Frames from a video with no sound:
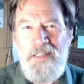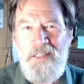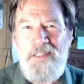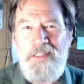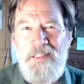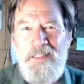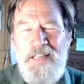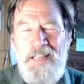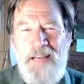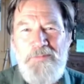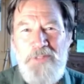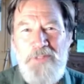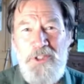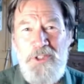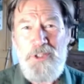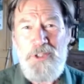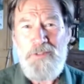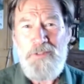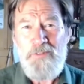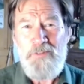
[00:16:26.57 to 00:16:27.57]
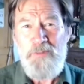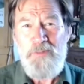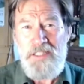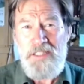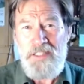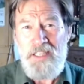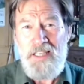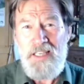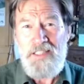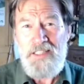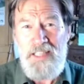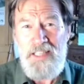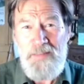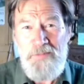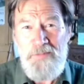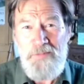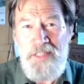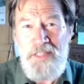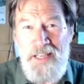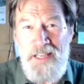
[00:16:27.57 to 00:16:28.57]
an aptitude for passing
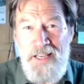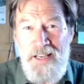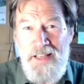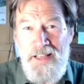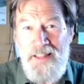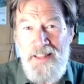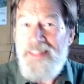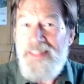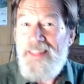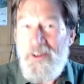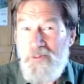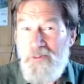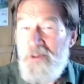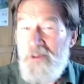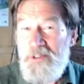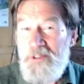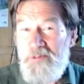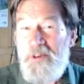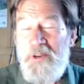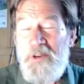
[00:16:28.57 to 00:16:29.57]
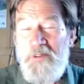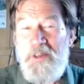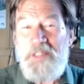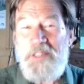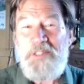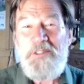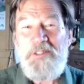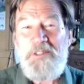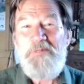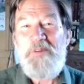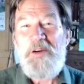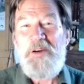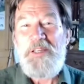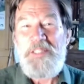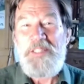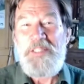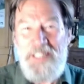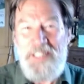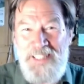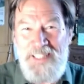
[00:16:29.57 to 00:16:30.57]
exams. That wasn't one of my strong
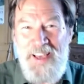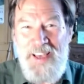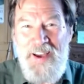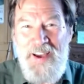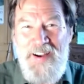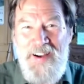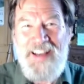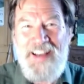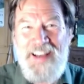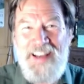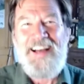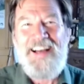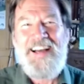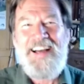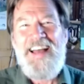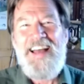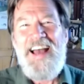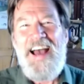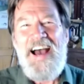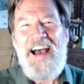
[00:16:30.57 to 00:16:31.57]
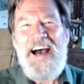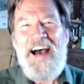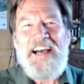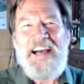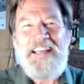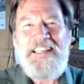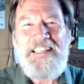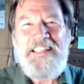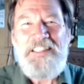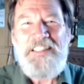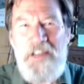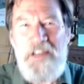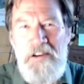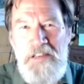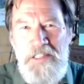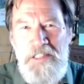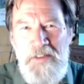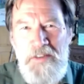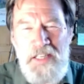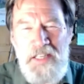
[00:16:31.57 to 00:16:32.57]
points, so I didn't go
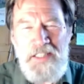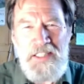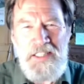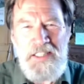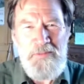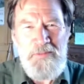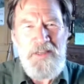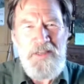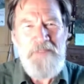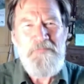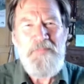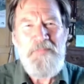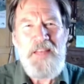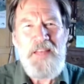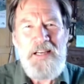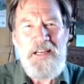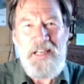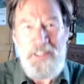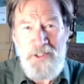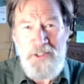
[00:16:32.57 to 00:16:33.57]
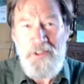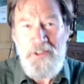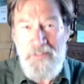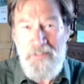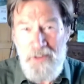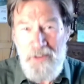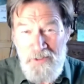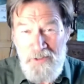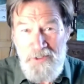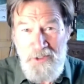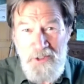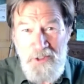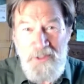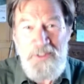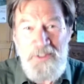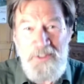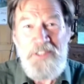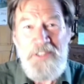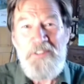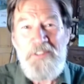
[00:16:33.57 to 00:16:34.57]
into academia. I do give a lot of
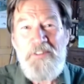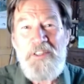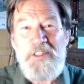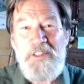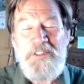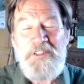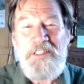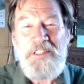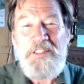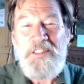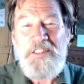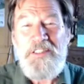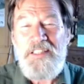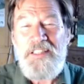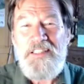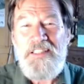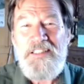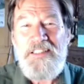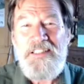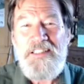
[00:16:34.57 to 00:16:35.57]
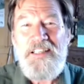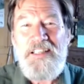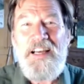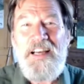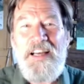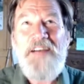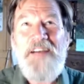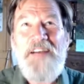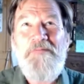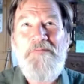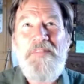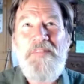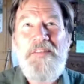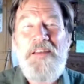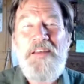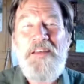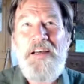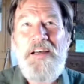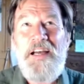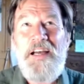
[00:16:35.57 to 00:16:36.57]
talks in universities, and
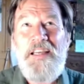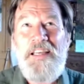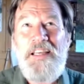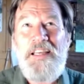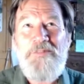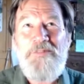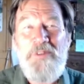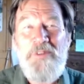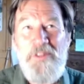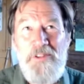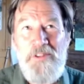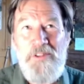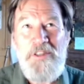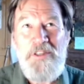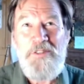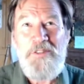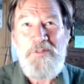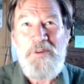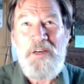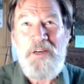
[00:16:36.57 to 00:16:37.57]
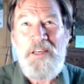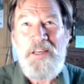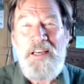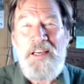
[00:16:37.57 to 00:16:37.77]
I guess one of the reasons why